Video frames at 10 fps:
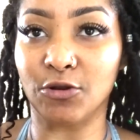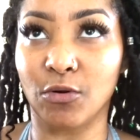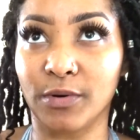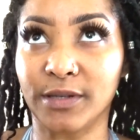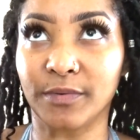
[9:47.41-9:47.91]
you
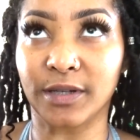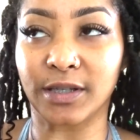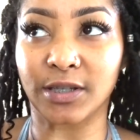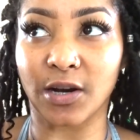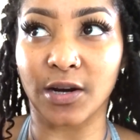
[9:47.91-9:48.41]
always want to
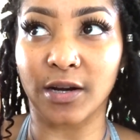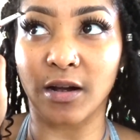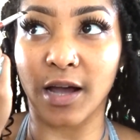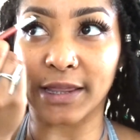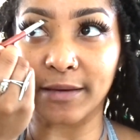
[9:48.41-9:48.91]
start
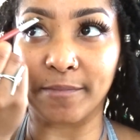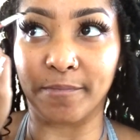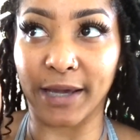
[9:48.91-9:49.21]
at the